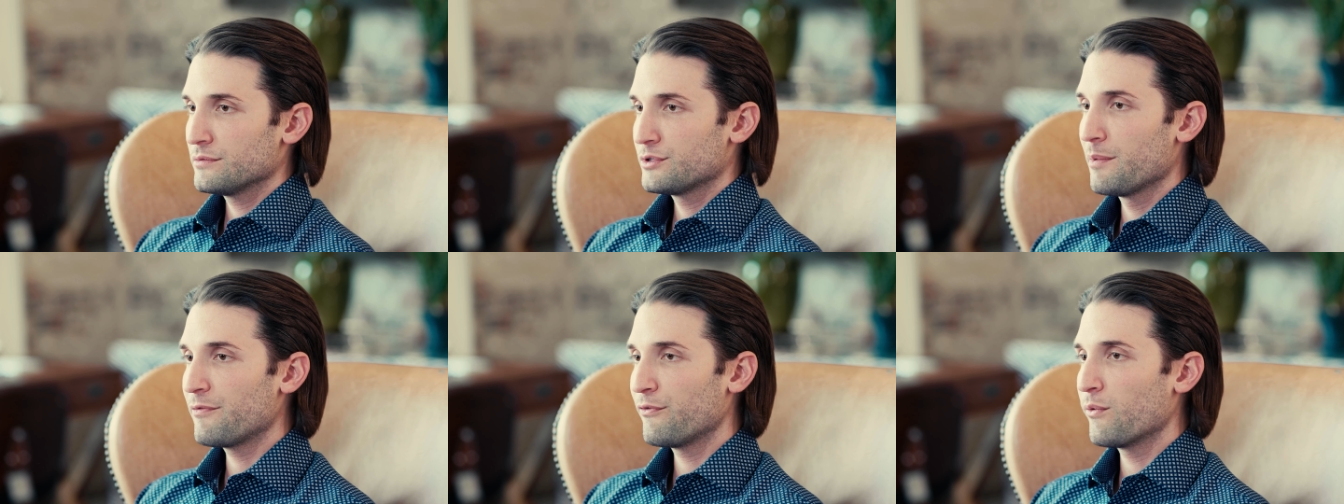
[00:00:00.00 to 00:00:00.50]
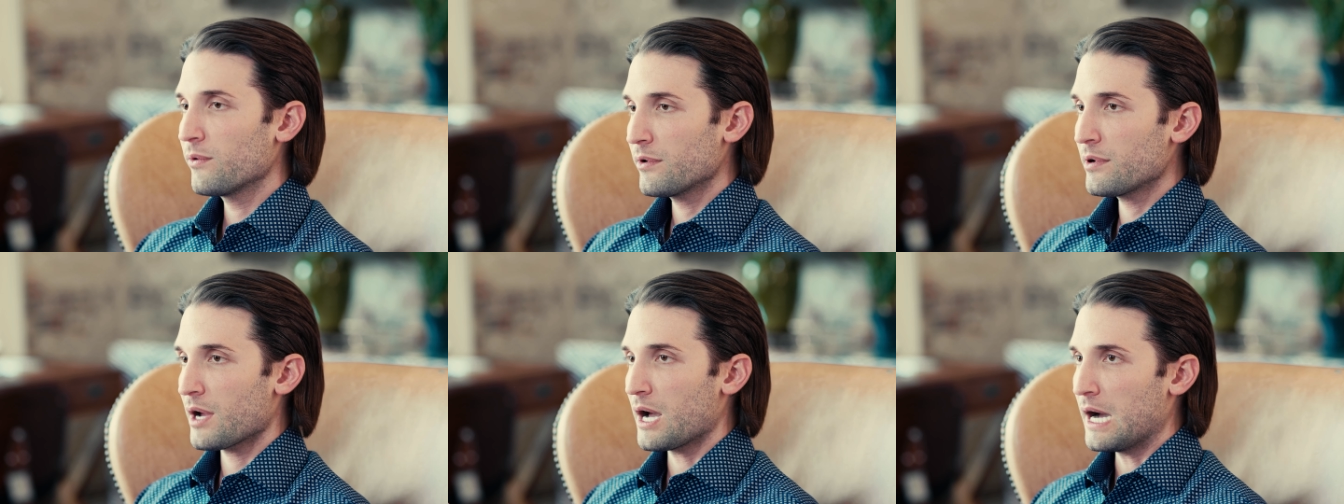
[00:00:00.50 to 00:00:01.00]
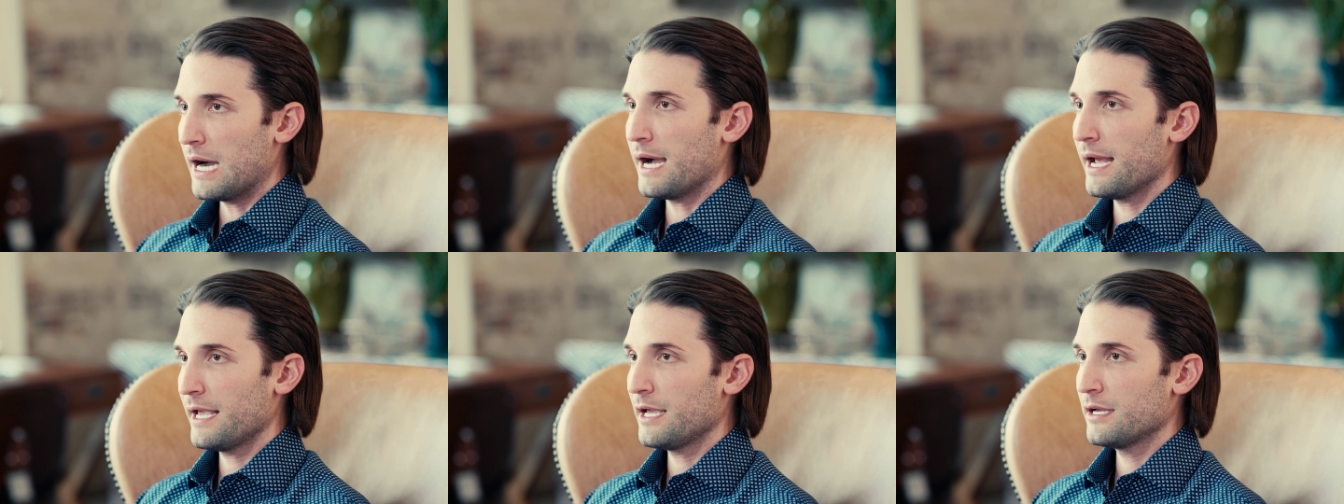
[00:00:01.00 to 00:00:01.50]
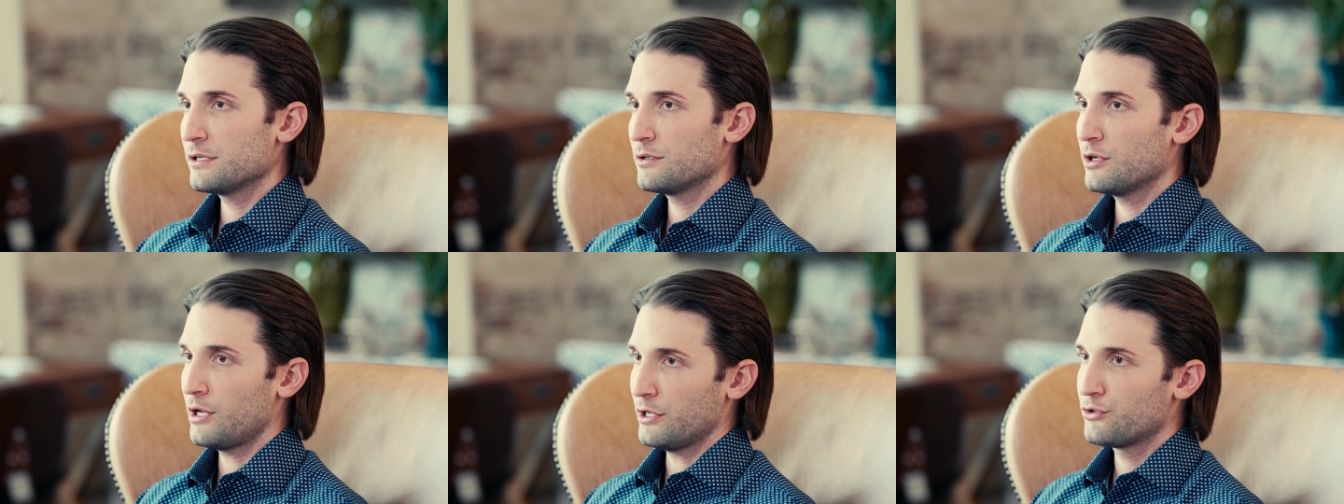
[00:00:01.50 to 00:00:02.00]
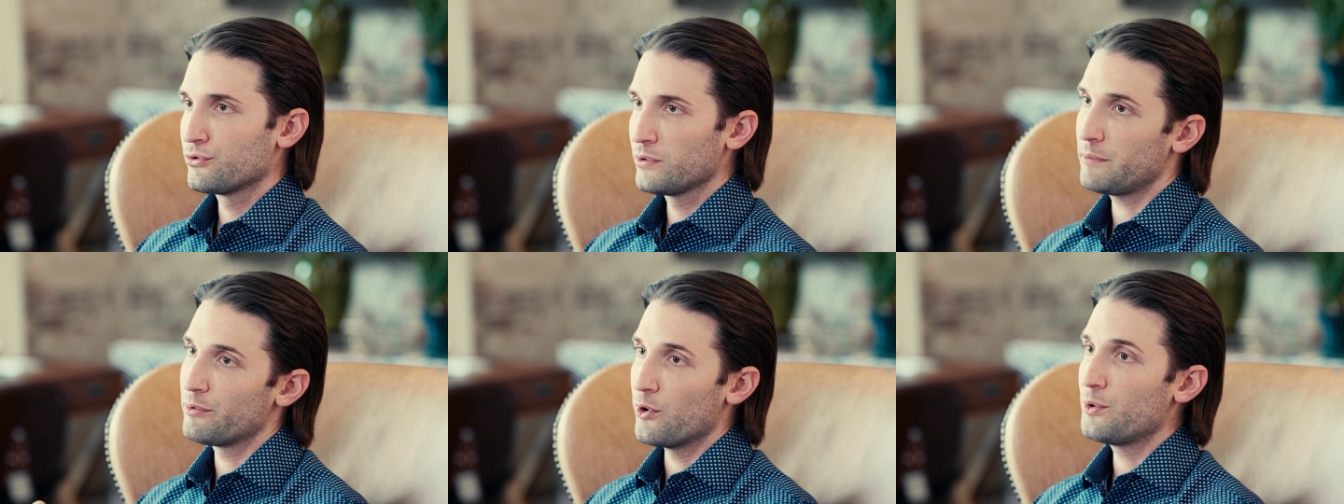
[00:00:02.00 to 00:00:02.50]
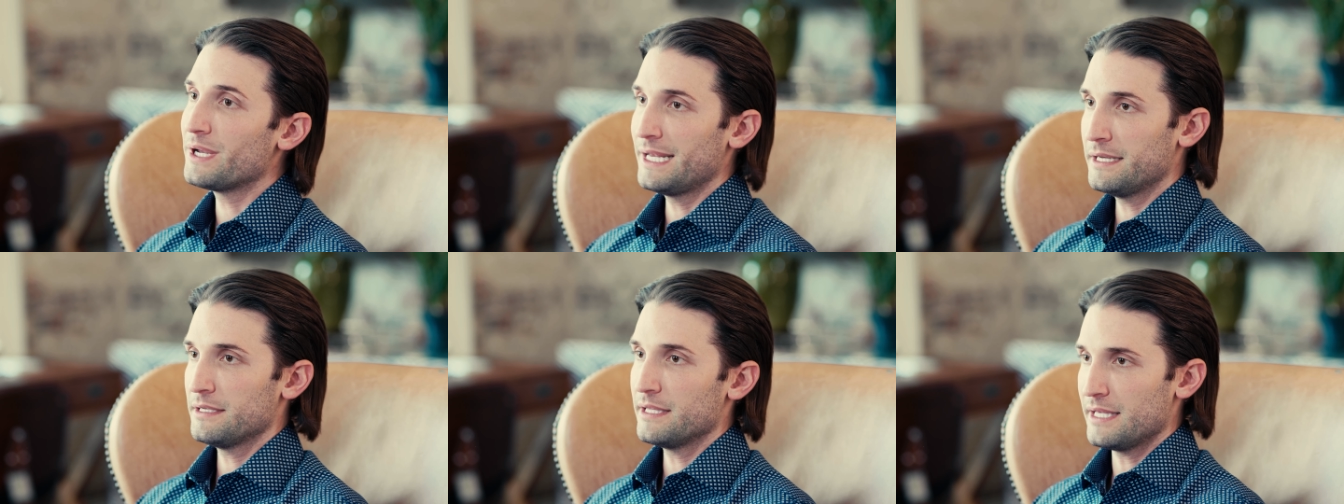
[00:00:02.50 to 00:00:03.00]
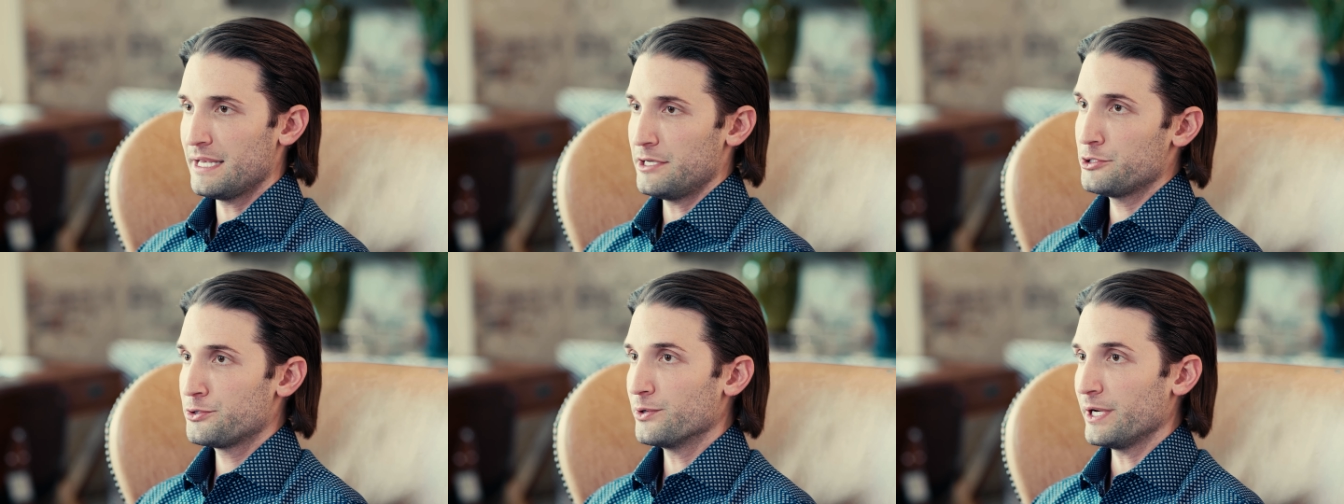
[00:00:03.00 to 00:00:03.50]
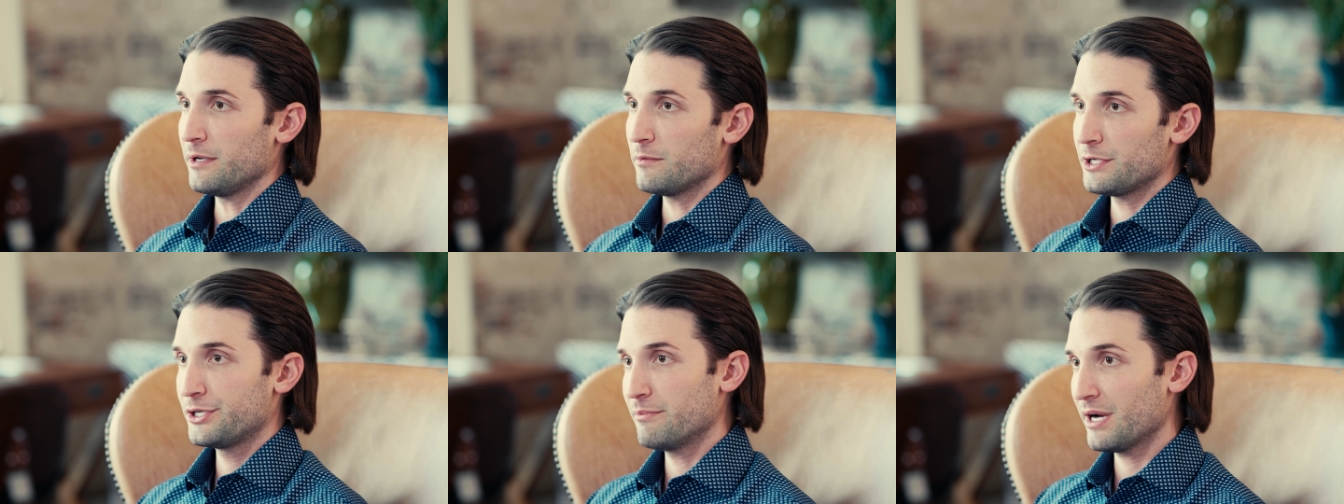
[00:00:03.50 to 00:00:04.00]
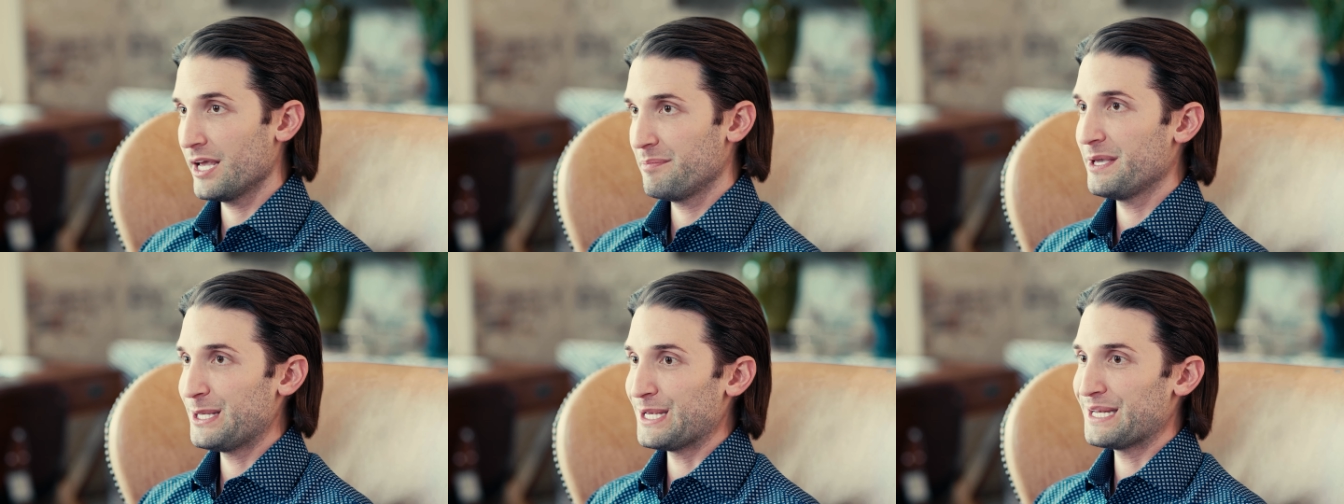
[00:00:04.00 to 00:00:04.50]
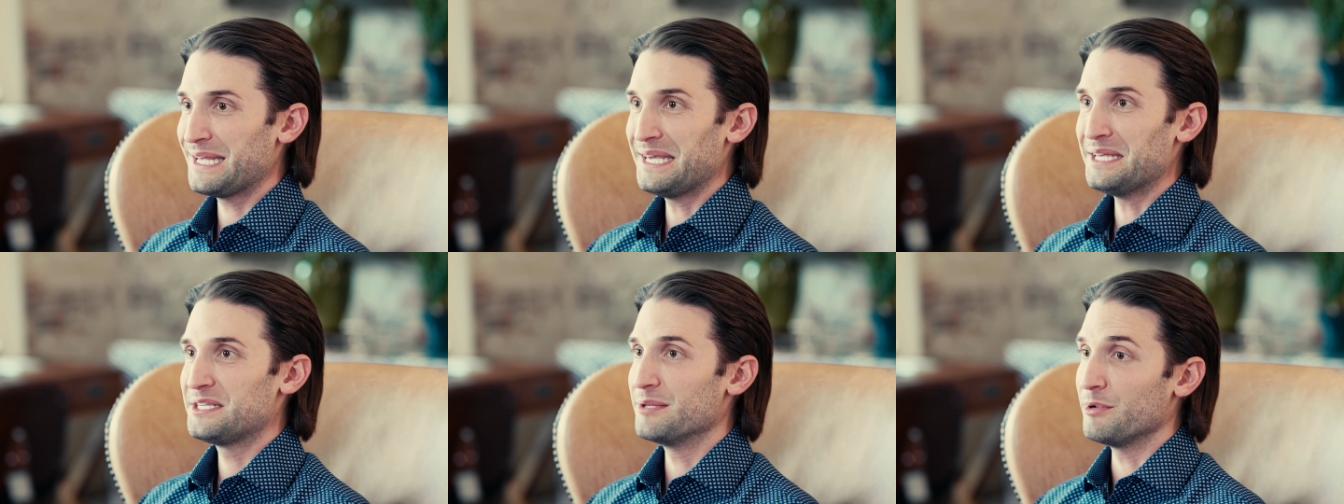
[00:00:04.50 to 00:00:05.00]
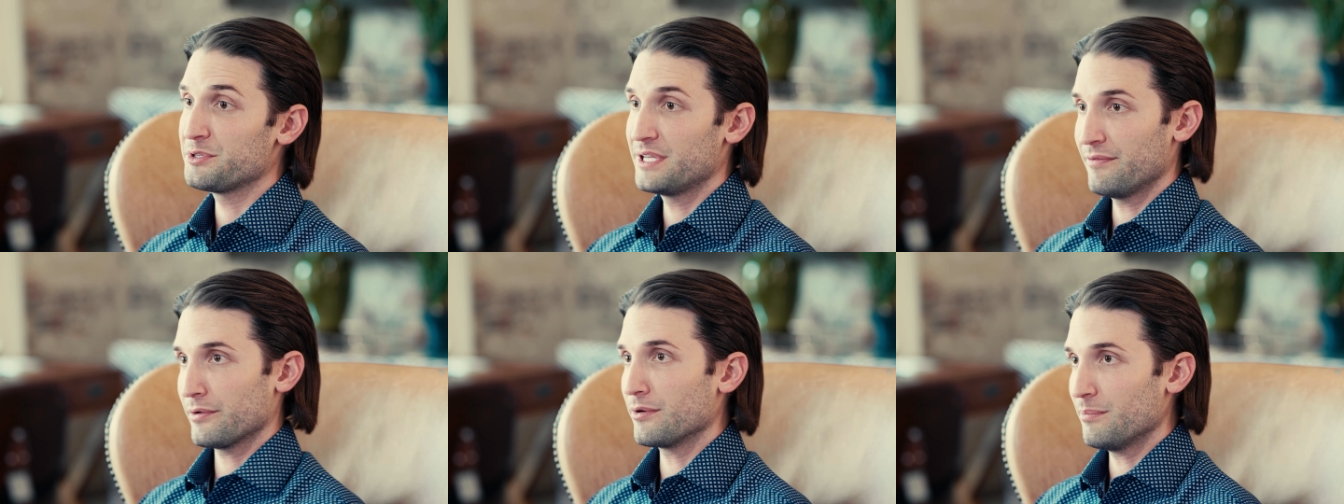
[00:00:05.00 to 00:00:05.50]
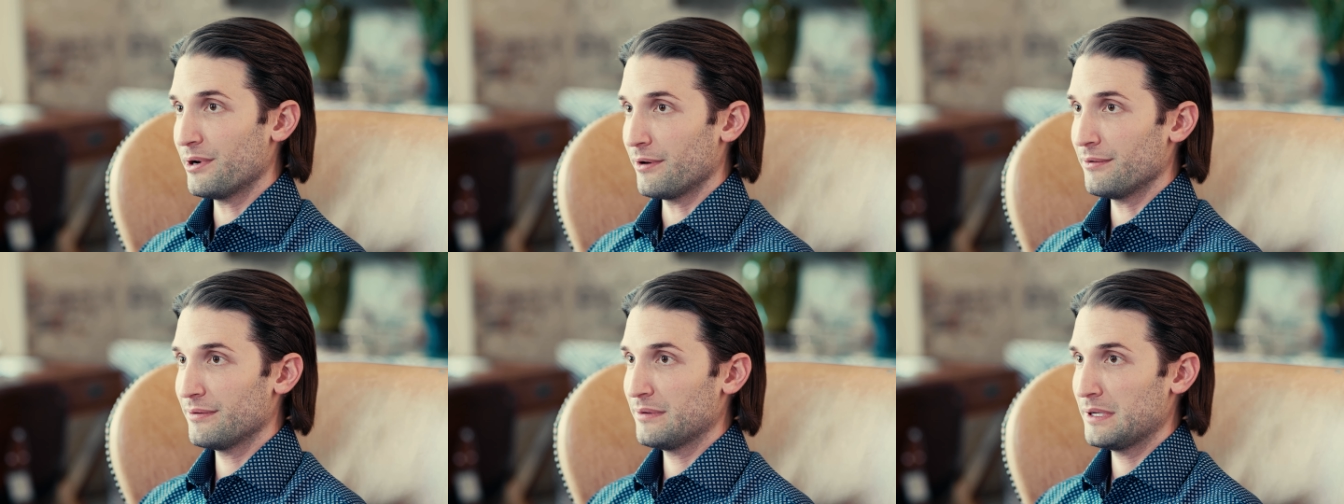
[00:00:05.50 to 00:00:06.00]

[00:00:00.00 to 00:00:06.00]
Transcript: So before I a truly broken into the industry, which in my opinion is the most difficult part.